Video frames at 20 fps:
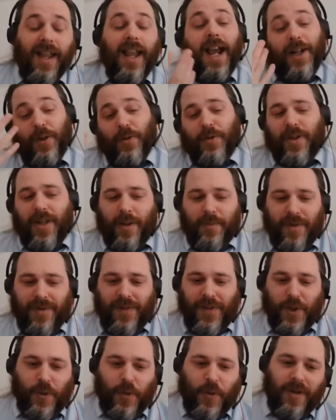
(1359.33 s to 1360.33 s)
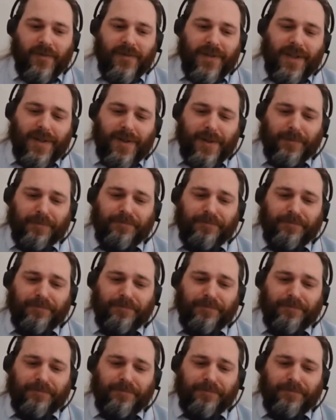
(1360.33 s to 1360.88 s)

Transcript: And it also helps if you talk quite fast.